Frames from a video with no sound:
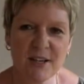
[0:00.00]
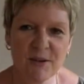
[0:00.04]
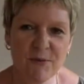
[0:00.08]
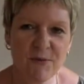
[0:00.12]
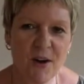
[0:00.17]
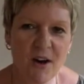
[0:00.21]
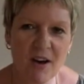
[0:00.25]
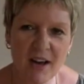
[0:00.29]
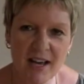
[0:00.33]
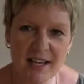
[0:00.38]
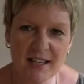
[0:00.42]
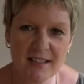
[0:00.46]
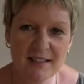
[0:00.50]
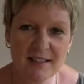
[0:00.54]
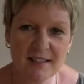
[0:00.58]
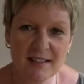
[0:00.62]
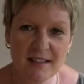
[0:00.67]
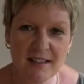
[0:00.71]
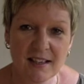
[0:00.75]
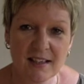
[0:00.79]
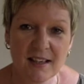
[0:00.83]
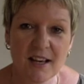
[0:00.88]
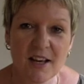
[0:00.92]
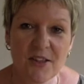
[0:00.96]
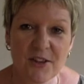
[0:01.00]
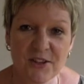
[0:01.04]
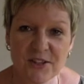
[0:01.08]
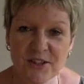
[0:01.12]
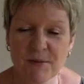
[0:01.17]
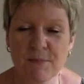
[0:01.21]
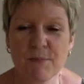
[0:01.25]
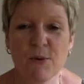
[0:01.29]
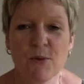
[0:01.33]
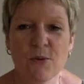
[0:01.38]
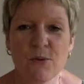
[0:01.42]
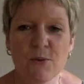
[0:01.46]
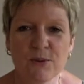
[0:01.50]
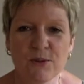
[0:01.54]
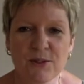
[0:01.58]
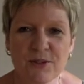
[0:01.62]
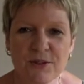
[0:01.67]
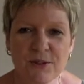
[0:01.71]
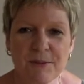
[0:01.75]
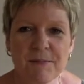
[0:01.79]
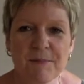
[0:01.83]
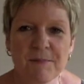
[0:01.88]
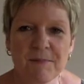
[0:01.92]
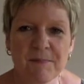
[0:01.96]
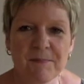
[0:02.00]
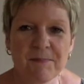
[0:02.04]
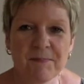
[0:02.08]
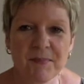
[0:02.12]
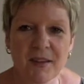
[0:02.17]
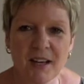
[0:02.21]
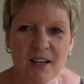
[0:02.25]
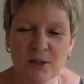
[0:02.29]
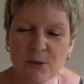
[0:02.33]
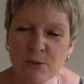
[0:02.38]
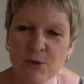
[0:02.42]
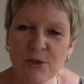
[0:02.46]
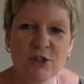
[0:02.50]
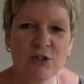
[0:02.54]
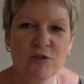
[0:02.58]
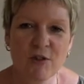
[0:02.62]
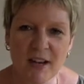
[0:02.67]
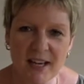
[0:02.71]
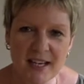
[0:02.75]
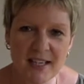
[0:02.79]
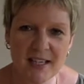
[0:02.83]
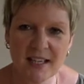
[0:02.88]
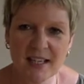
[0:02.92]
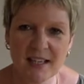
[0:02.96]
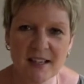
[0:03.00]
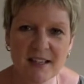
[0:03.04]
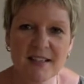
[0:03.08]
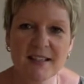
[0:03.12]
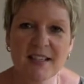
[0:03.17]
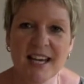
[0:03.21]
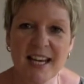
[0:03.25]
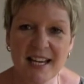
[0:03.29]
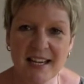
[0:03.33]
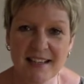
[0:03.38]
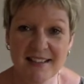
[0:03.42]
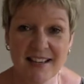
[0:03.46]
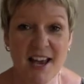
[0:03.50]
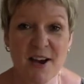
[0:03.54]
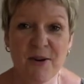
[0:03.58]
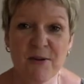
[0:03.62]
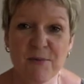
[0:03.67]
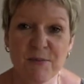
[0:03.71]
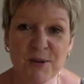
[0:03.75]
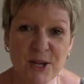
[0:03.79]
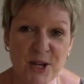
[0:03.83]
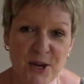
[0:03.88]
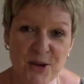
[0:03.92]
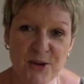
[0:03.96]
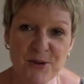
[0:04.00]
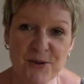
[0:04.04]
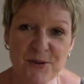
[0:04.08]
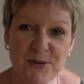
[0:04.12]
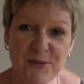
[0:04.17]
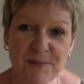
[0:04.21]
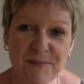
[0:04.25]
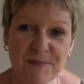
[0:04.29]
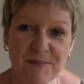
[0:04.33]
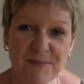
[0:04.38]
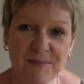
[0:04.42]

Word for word: advice, the support, and all the training that's here to help you.